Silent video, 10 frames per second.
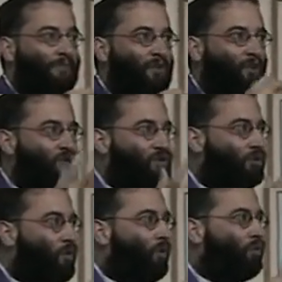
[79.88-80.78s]

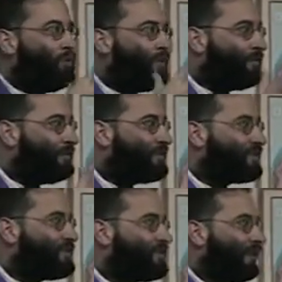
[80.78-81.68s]
culture, all the
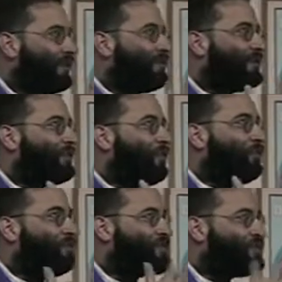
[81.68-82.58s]
lyrics and
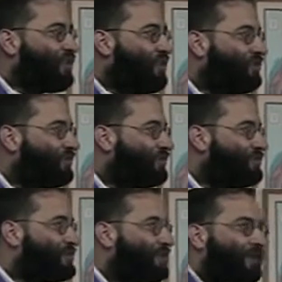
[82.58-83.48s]
all the
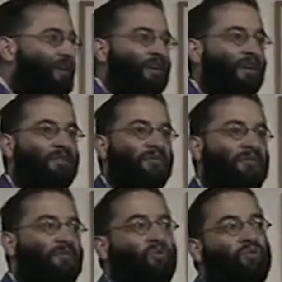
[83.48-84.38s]
songs, and
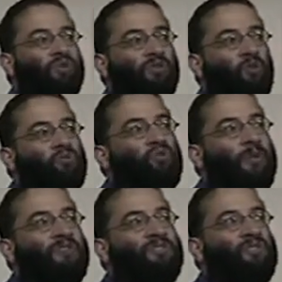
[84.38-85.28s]
you can also
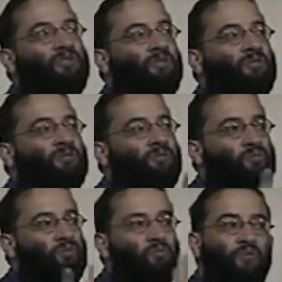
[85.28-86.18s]
by extension
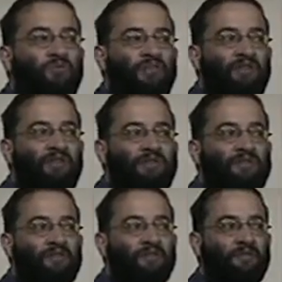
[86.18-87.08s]
the
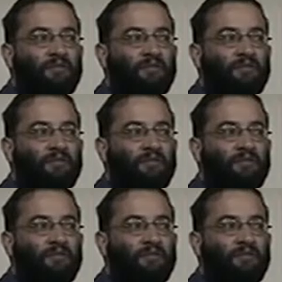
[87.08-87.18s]
movies.